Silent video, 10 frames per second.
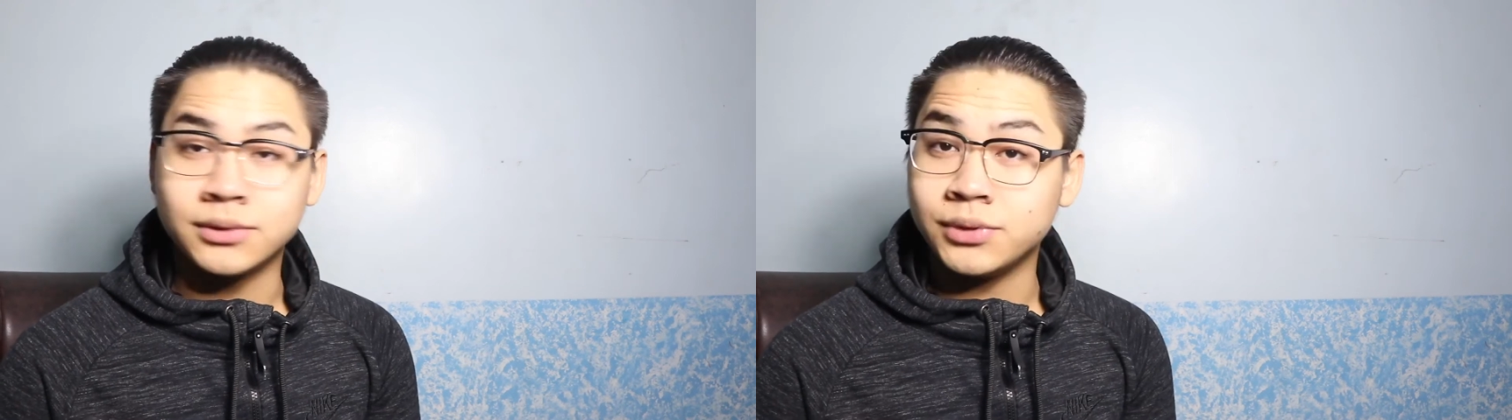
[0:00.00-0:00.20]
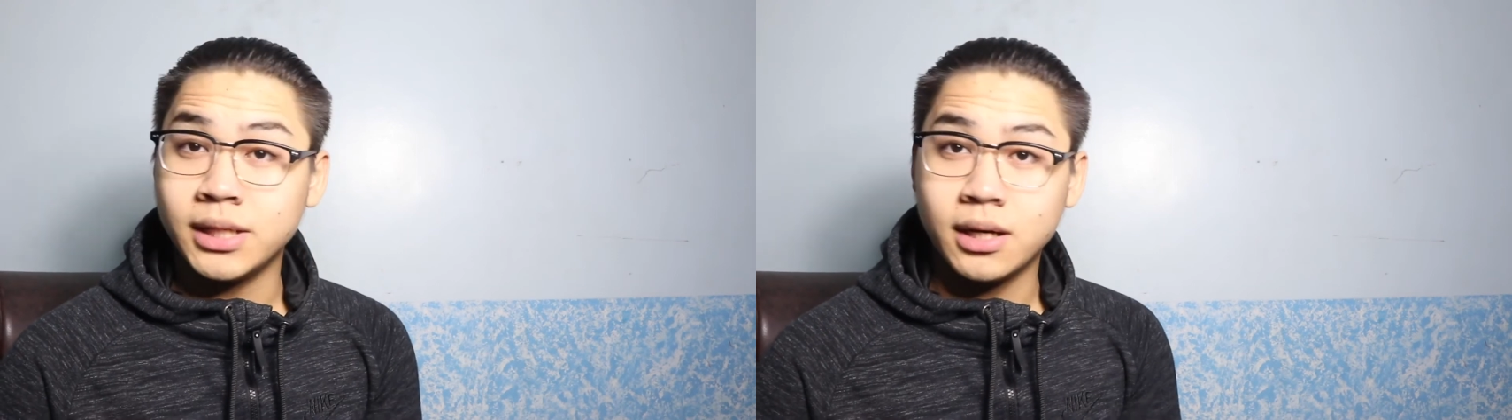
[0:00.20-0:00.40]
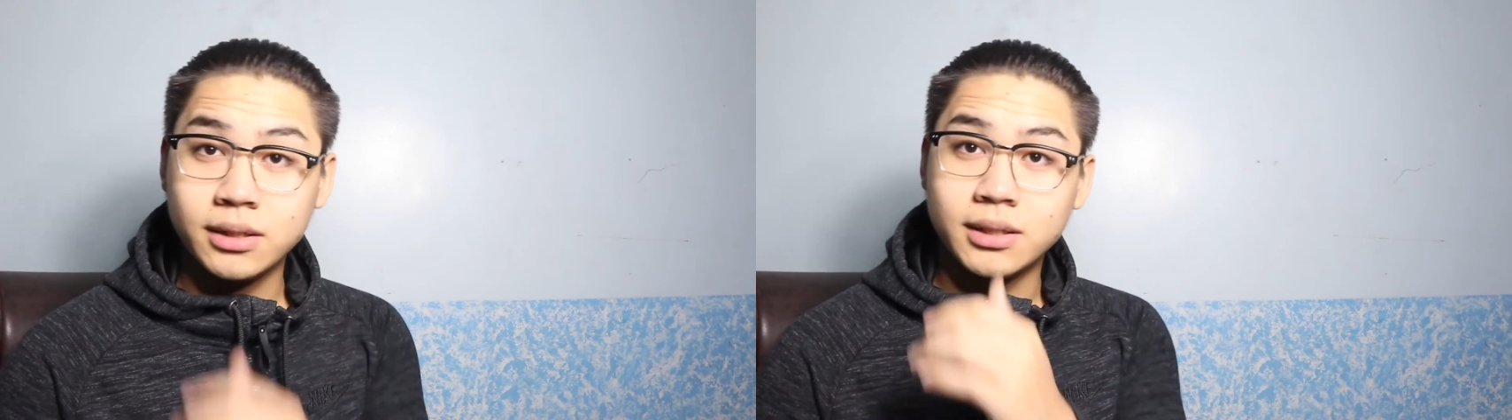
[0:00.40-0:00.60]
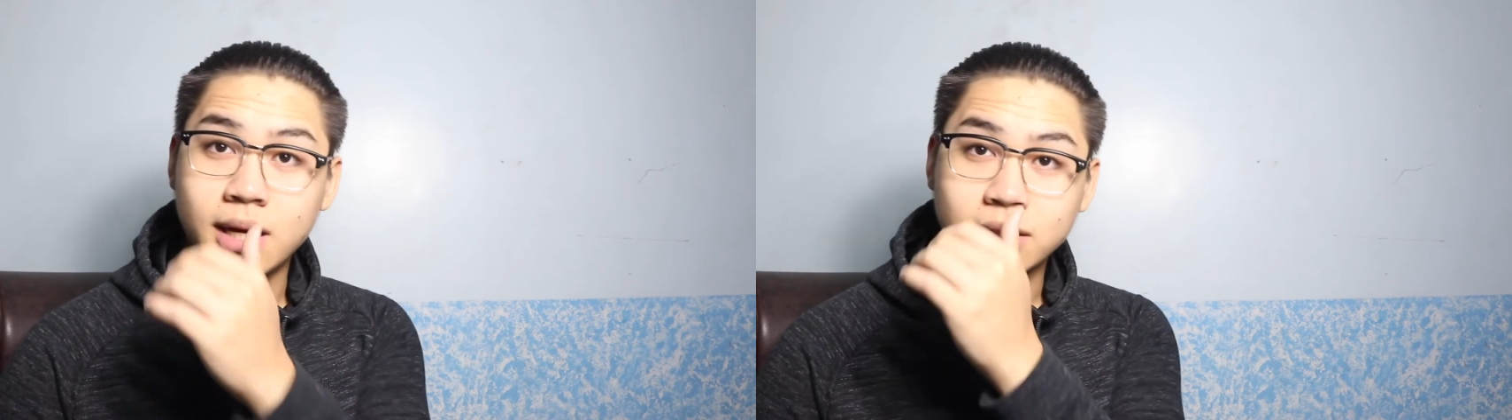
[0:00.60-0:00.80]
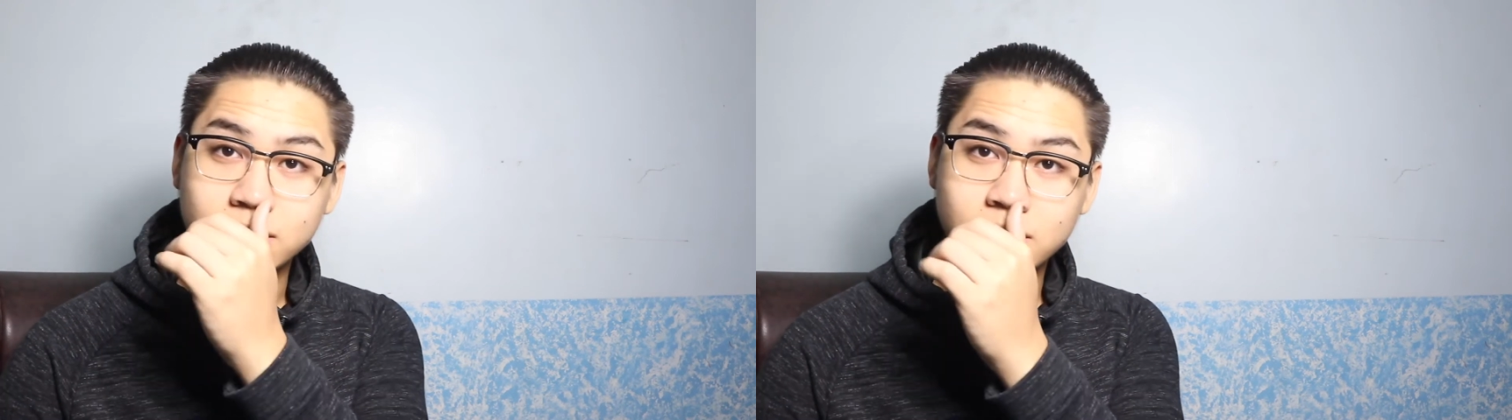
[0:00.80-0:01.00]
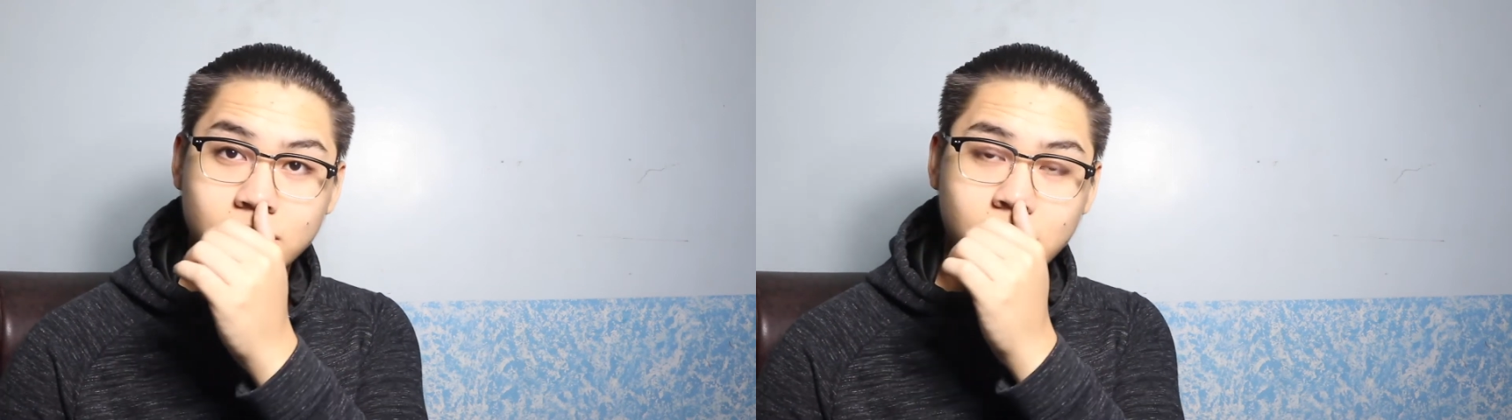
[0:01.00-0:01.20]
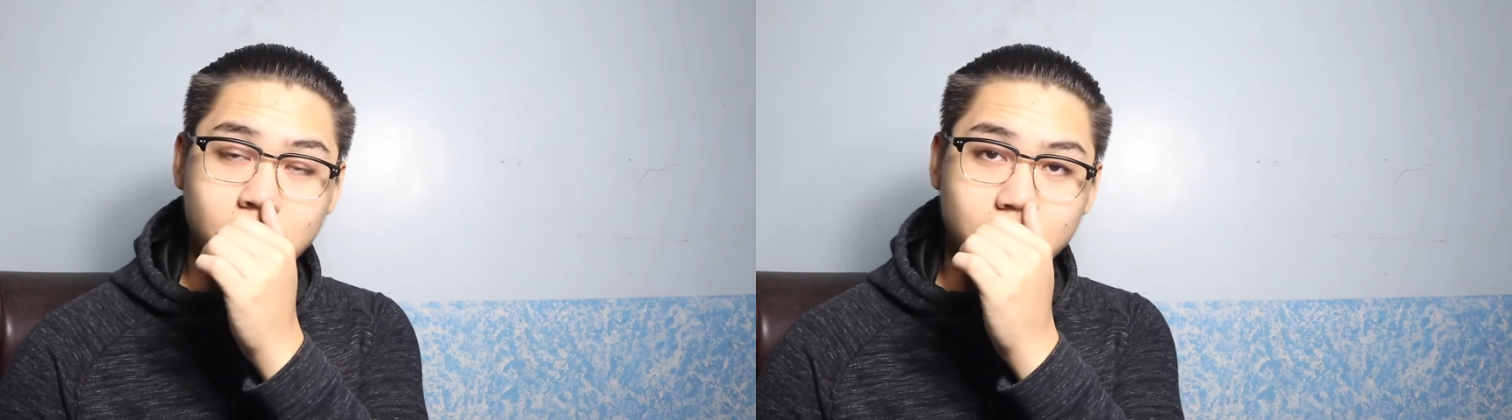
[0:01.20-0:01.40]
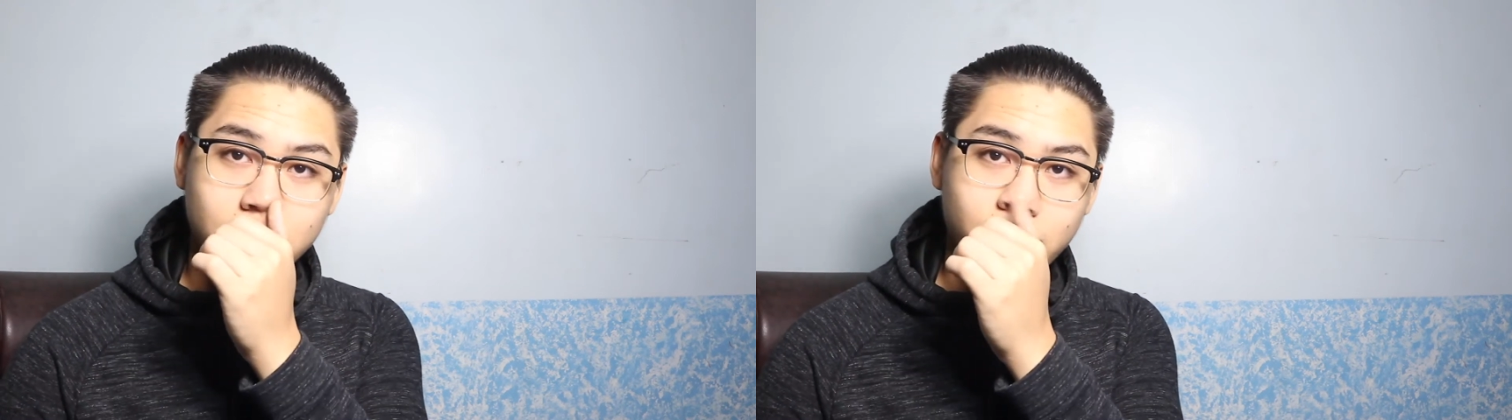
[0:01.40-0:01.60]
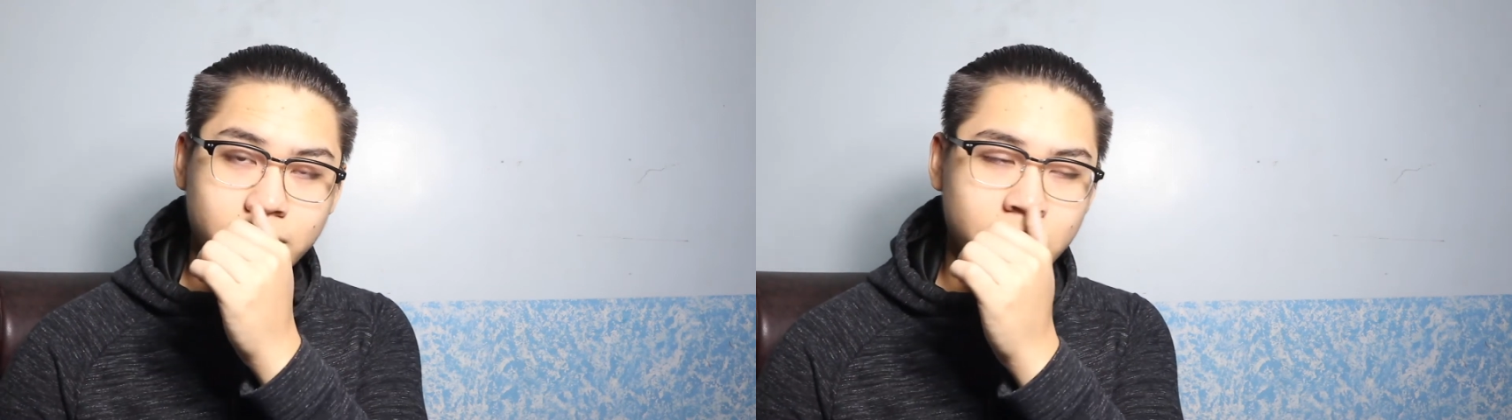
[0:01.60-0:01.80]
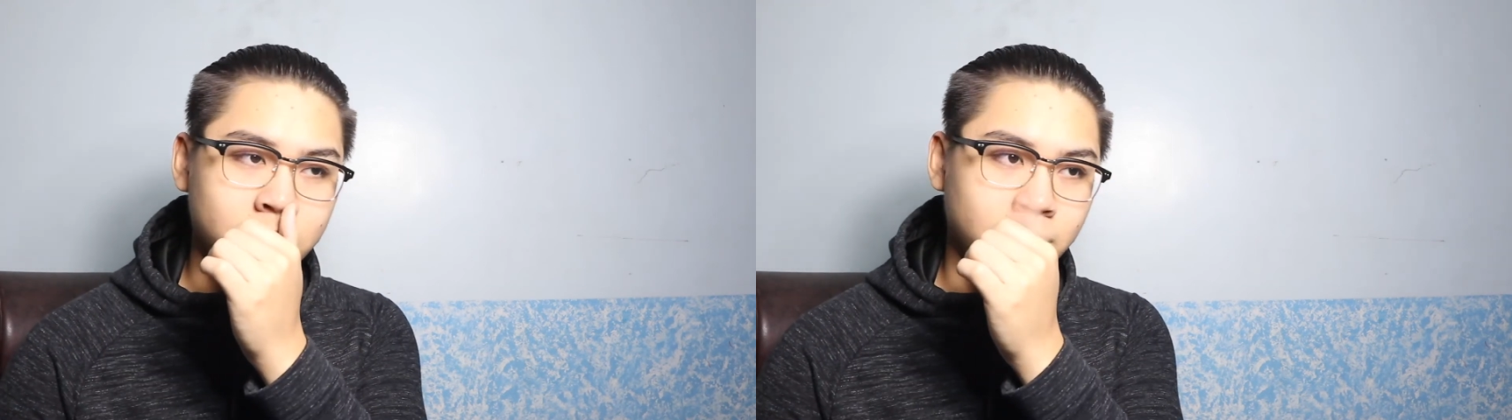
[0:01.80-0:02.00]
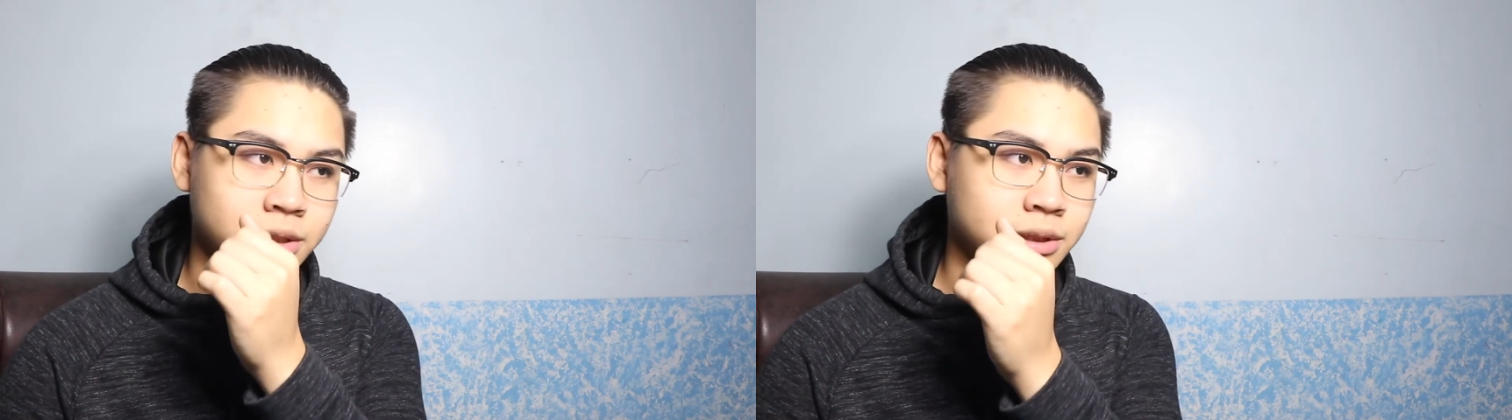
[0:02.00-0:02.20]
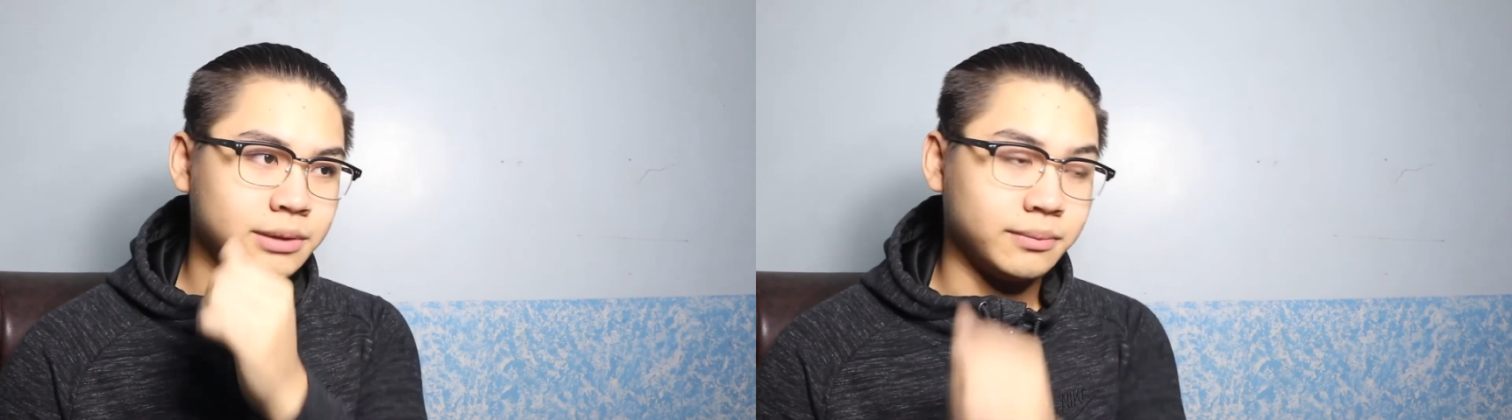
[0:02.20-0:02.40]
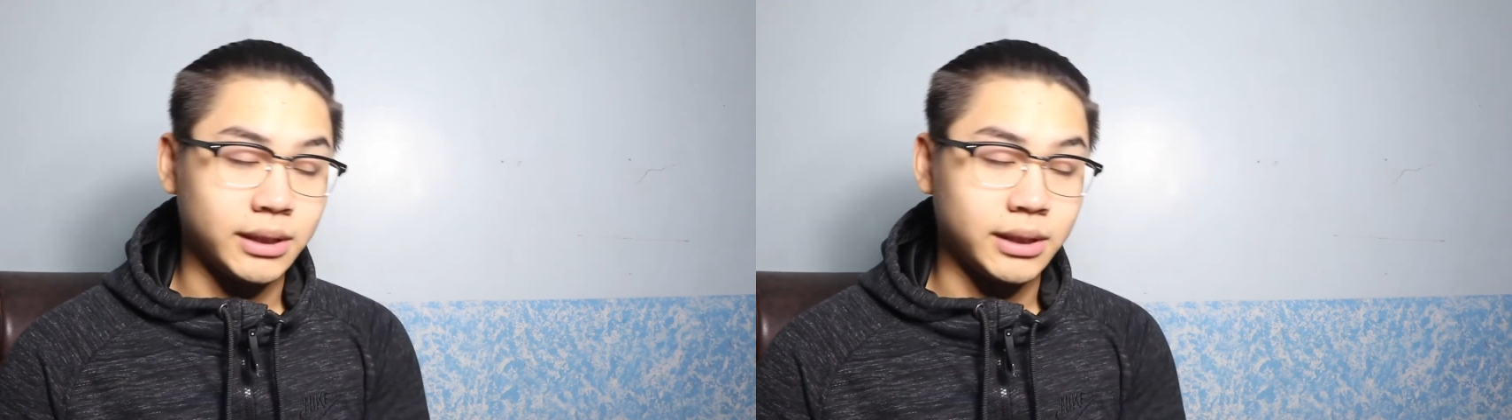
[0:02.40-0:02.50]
It's really hard not knowing English,